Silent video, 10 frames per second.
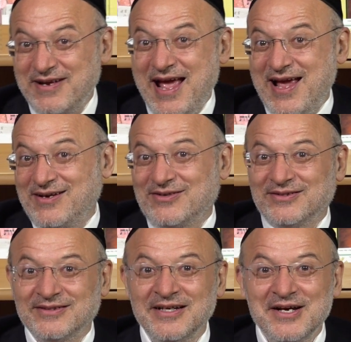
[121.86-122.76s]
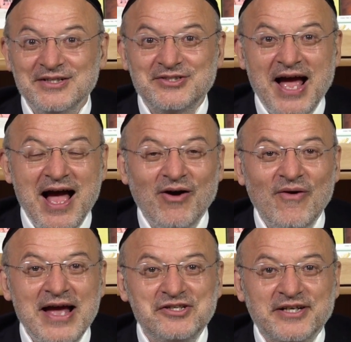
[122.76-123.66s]
angle to
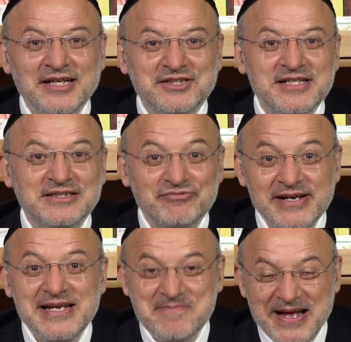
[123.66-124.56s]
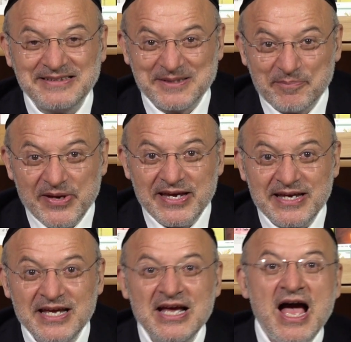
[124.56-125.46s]
how education is really meant to
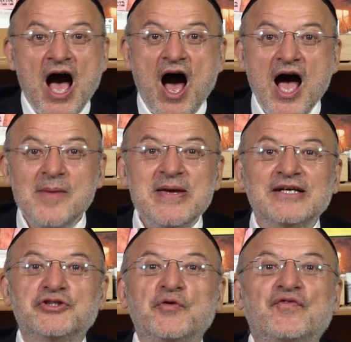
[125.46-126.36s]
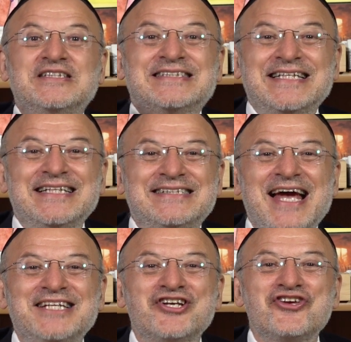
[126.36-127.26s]
be. I'm here to
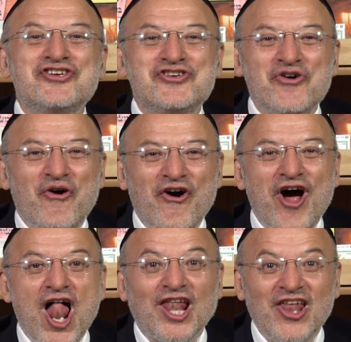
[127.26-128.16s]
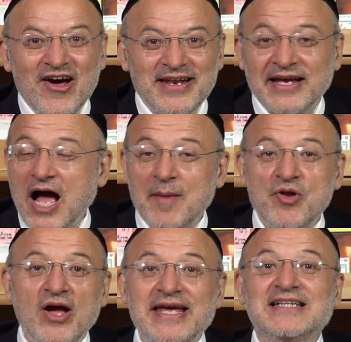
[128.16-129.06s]
facilitate your learning. I'm
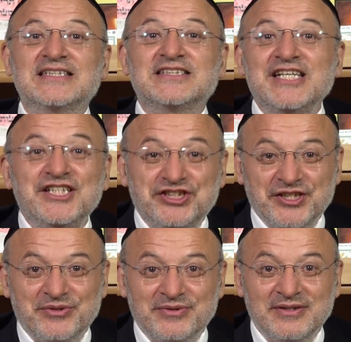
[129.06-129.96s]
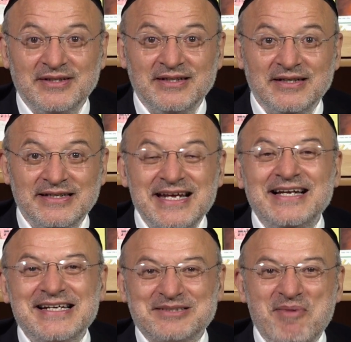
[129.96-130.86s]
not here to teach you
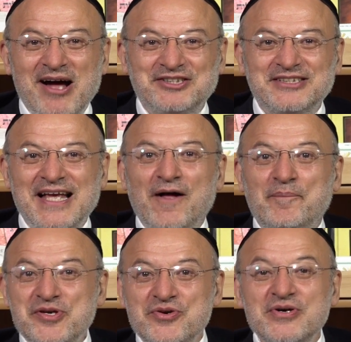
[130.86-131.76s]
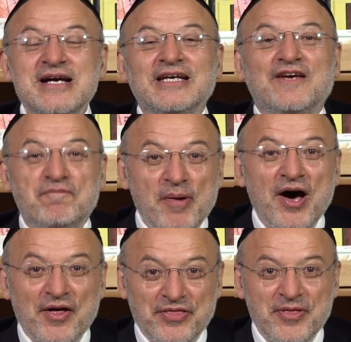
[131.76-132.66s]
nearly as much as help you give
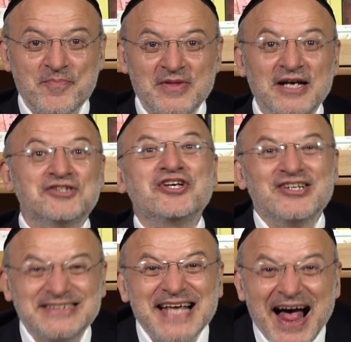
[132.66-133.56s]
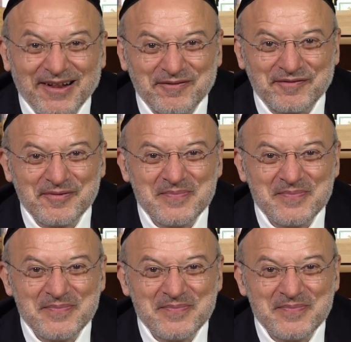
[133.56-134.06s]
birth to yourself,